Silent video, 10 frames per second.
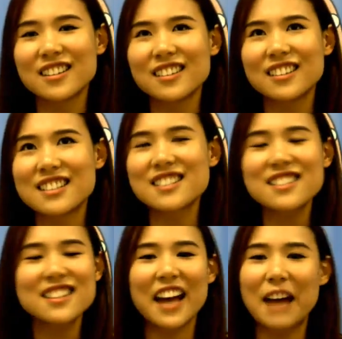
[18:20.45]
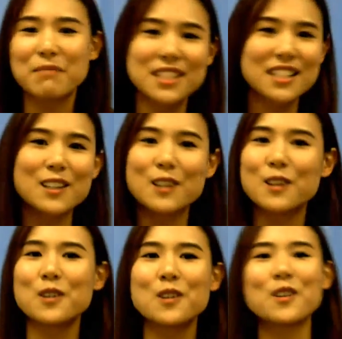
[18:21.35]
It's just like
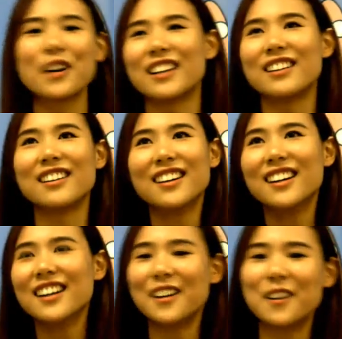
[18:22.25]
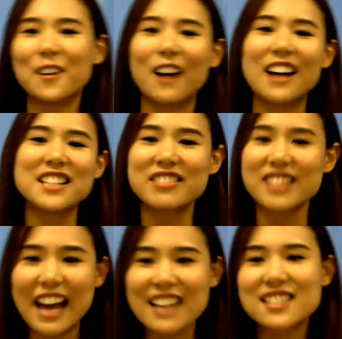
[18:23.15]
MCQ and, answering
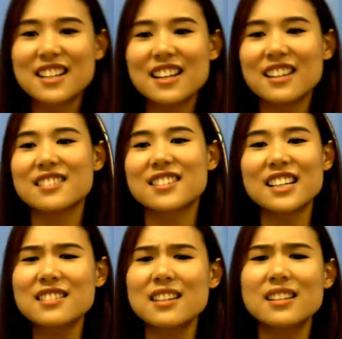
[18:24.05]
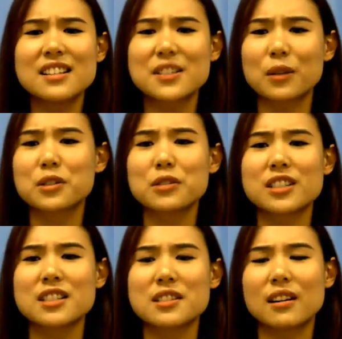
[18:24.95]
essays. Case study is also
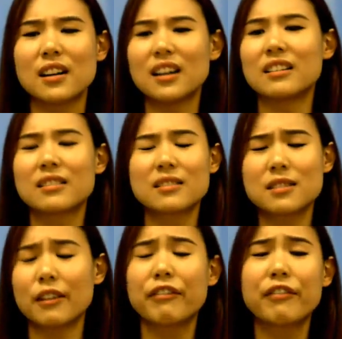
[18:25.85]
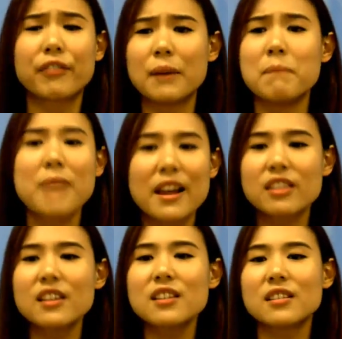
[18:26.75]
just a
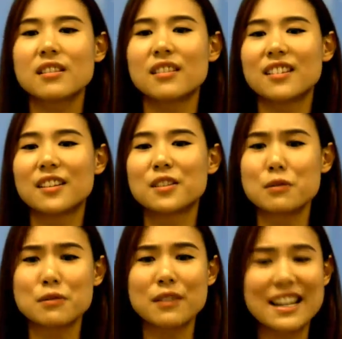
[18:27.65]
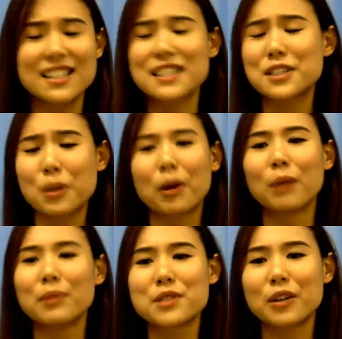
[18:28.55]
method to assess your
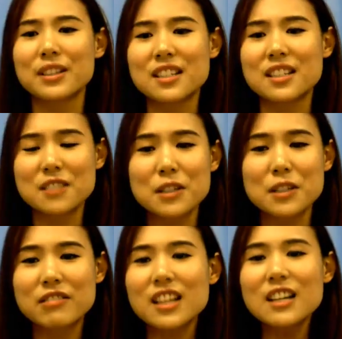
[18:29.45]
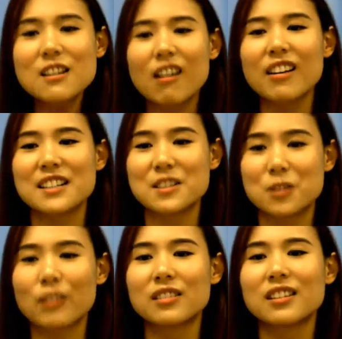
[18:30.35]
problem-solving skills. So it's really not as
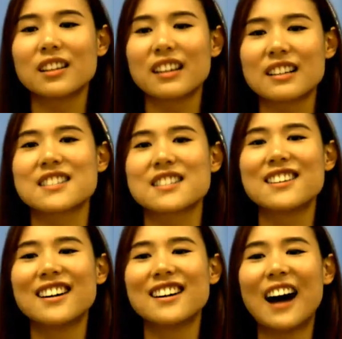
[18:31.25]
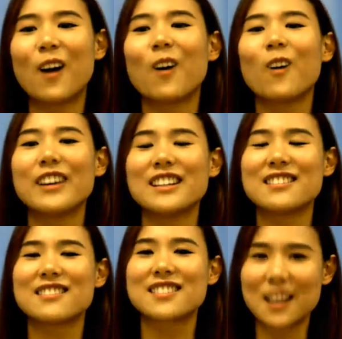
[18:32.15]
daunting as how it
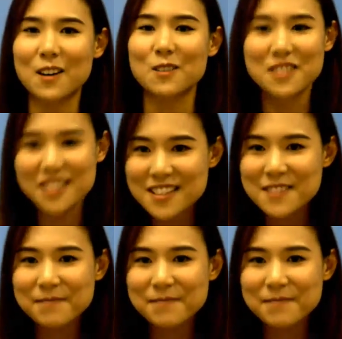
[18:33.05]
sounds.